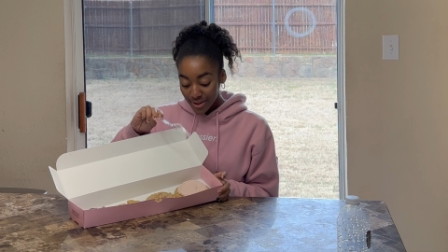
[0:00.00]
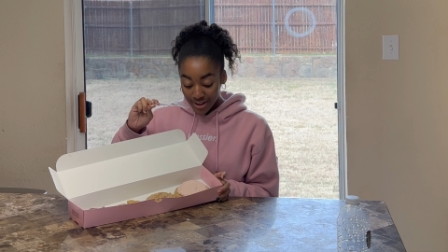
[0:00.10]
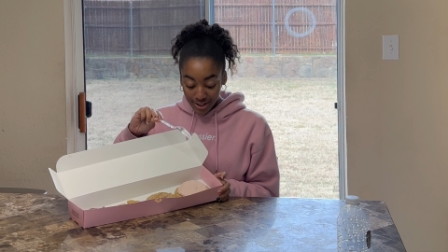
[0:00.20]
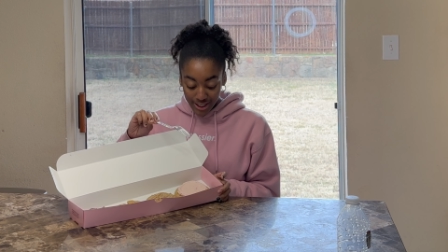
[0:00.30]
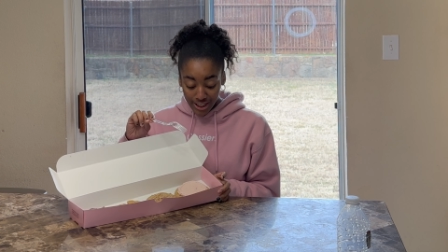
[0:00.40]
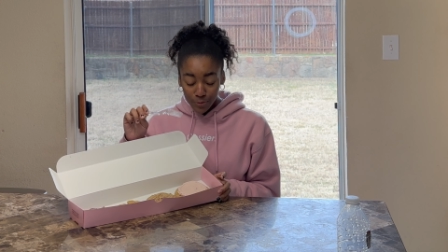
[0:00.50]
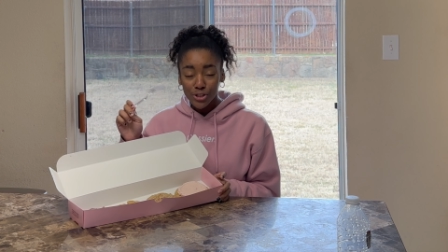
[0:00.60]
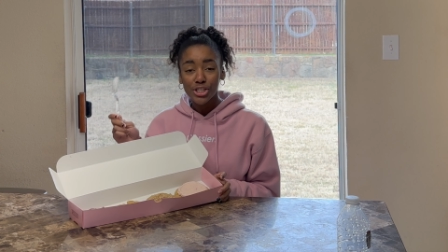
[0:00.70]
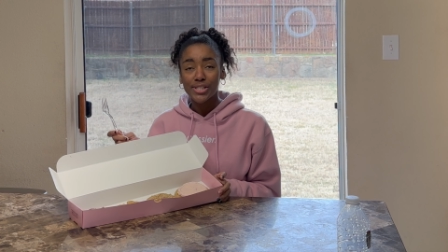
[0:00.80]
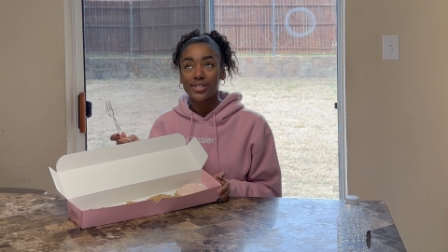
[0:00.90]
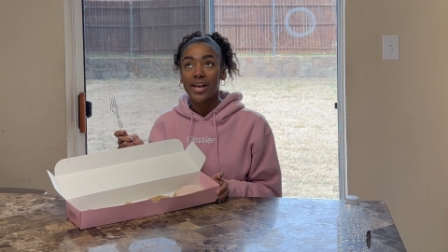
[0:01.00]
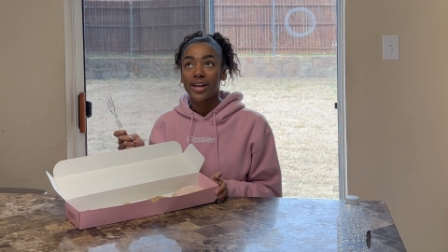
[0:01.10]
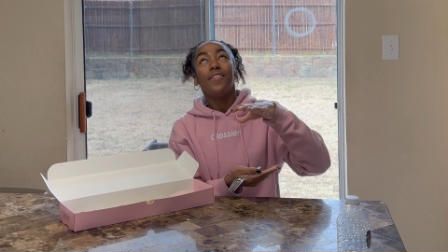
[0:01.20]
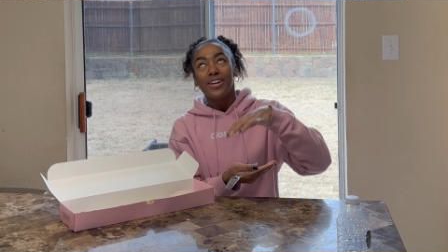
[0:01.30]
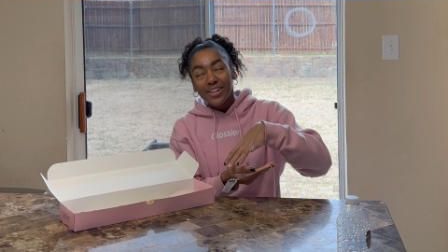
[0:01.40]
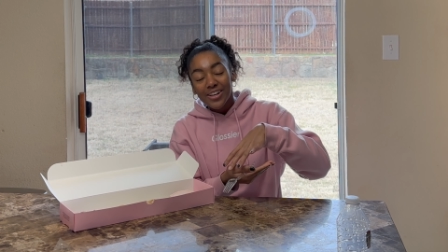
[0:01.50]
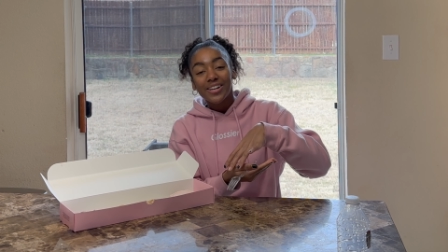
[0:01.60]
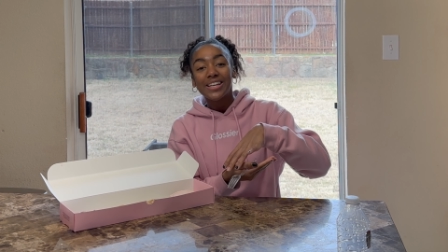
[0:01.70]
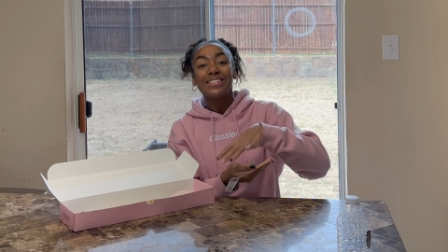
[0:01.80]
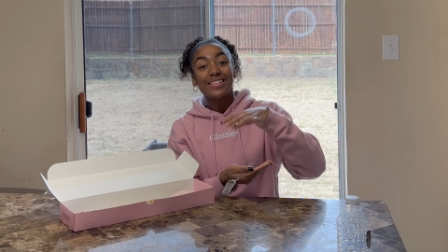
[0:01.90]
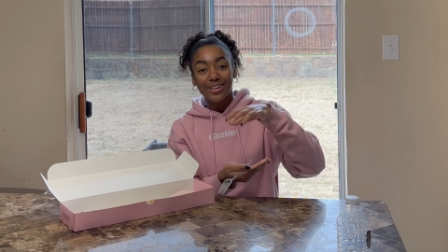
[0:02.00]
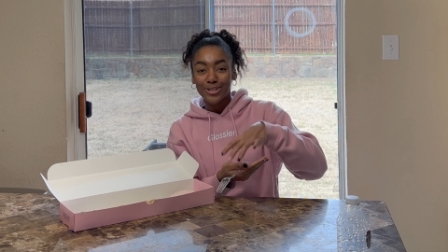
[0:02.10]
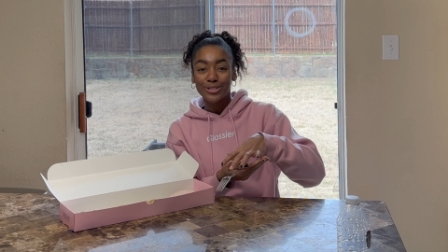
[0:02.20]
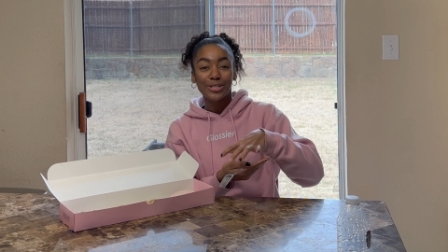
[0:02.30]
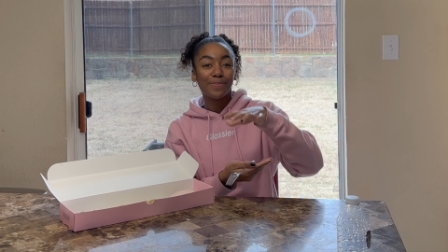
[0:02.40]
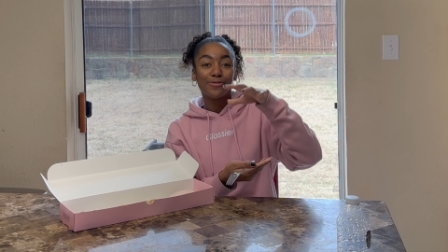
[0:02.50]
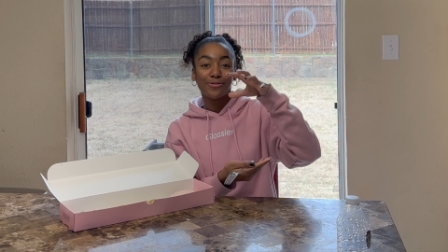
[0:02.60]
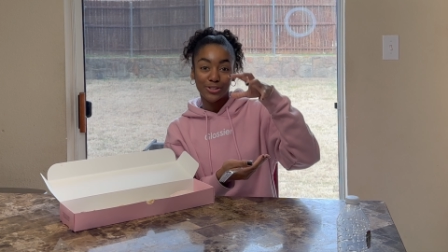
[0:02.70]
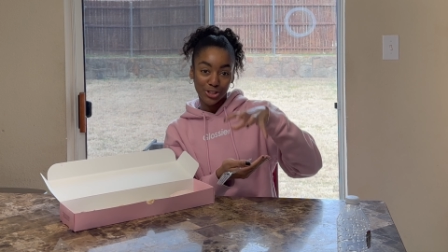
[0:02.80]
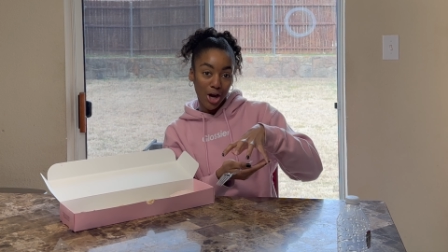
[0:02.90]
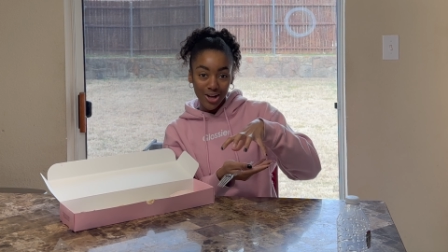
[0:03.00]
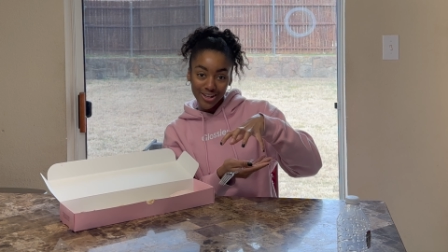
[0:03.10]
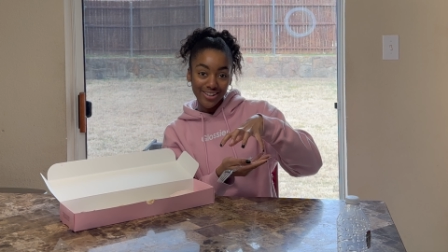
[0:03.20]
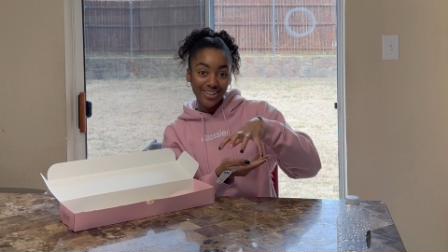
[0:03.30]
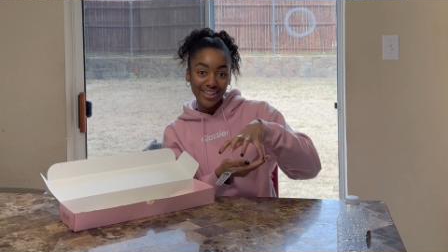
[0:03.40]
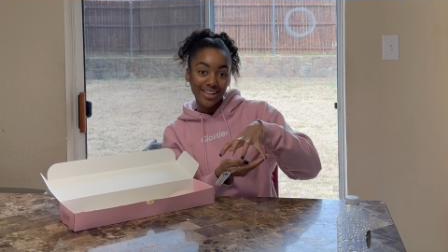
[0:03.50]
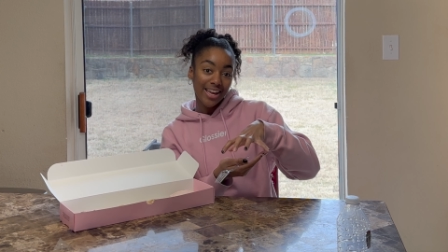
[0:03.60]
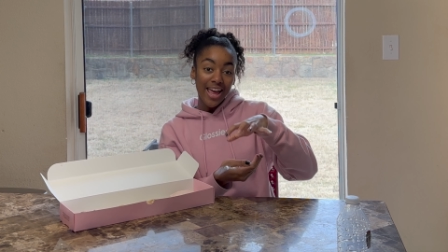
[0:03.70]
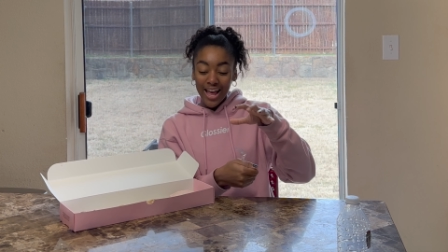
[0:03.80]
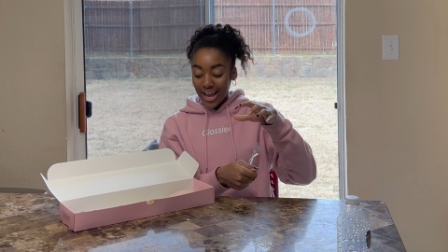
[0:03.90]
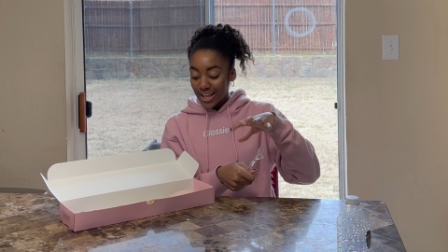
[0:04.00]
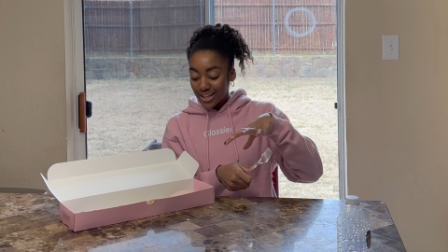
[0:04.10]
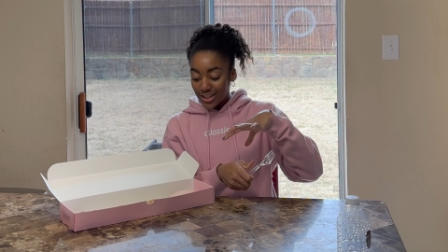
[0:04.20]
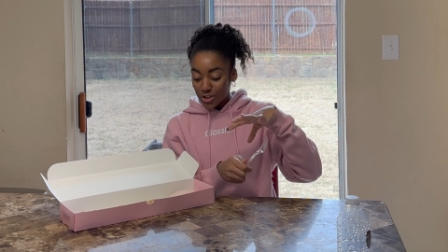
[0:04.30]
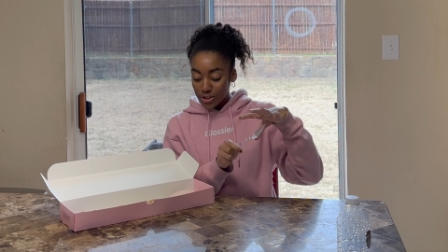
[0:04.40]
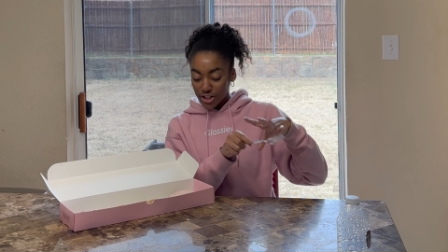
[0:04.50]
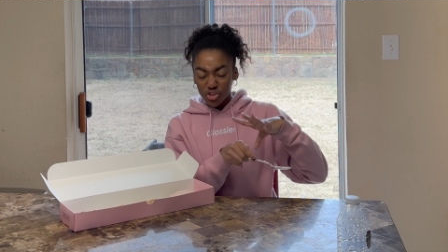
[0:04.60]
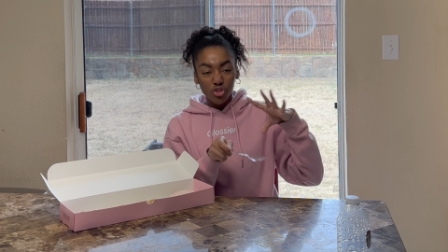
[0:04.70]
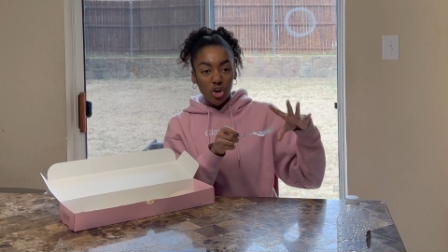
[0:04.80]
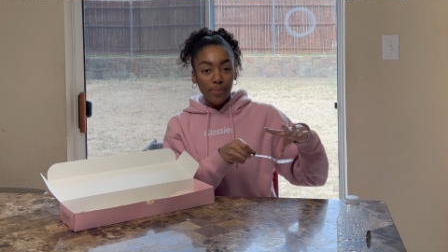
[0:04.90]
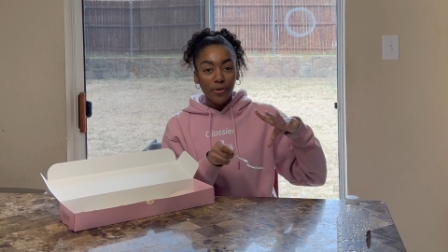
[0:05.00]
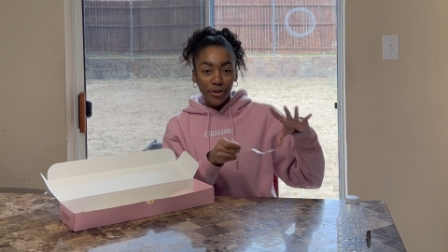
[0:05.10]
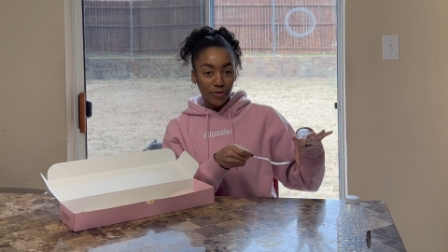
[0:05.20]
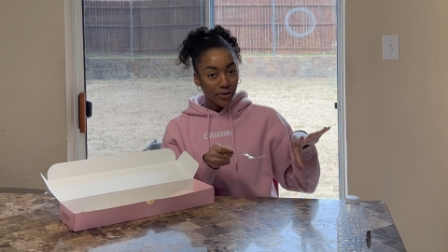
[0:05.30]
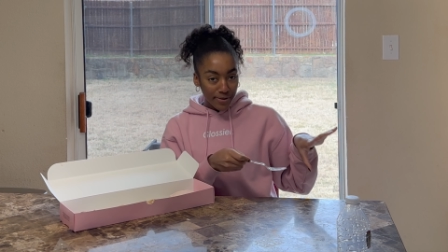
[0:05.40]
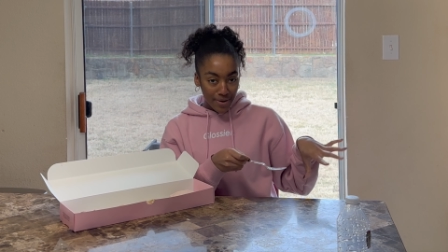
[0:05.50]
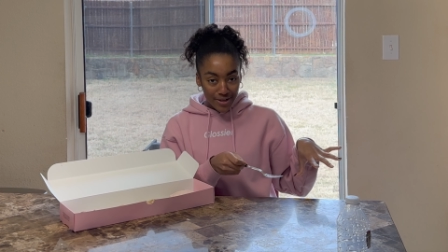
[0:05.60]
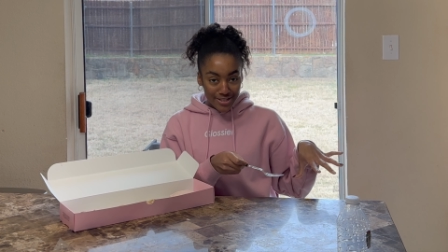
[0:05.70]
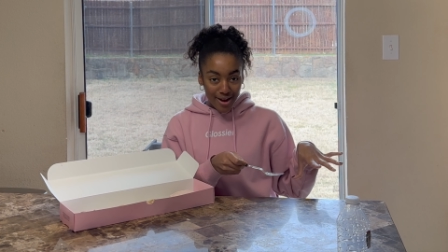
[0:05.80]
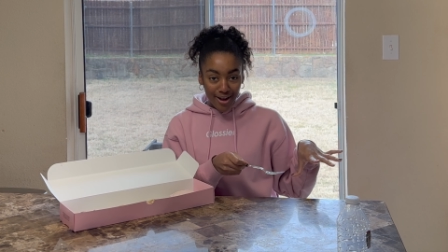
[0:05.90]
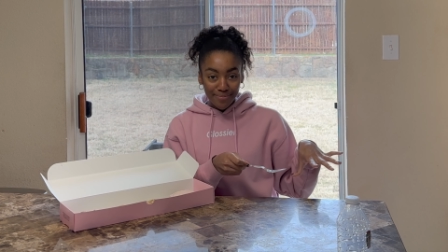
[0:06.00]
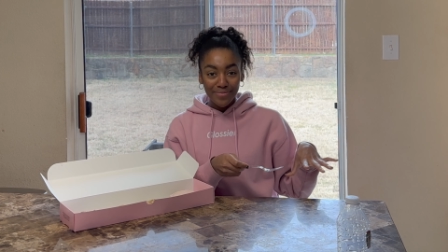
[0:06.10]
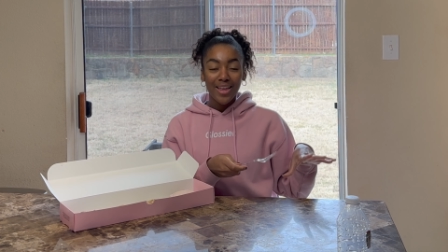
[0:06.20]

cookie, which is like vanilla cookie stacked on top of a chocolate cookie, and then there's like strawberry cream on top,